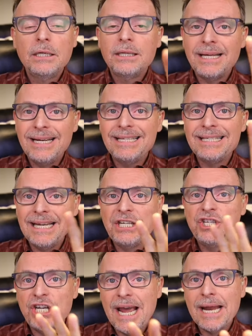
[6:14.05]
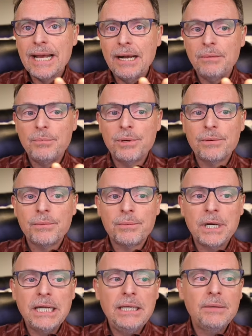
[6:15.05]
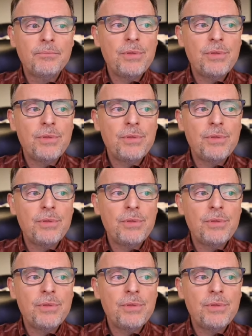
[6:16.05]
That is a chat app, right?